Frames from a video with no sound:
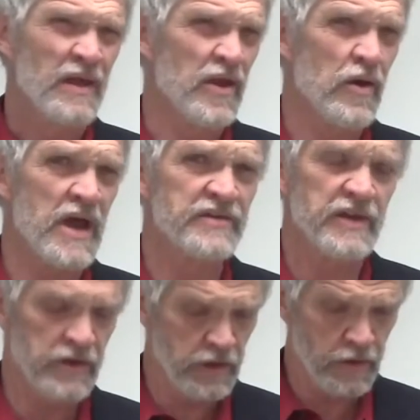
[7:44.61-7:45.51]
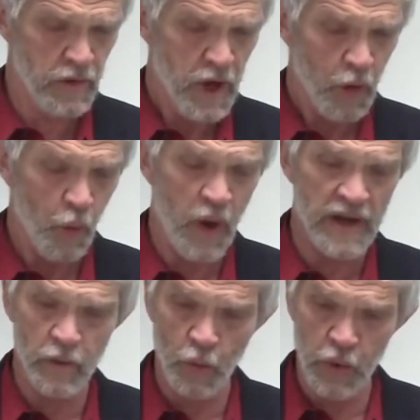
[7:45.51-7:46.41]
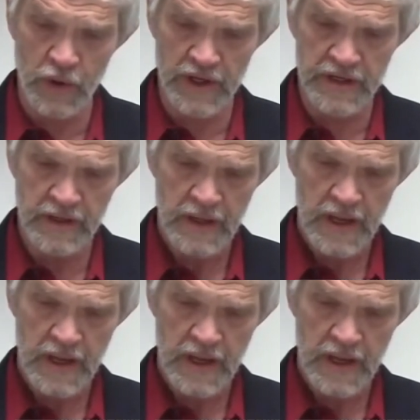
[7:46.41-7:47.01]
They're asking you, what would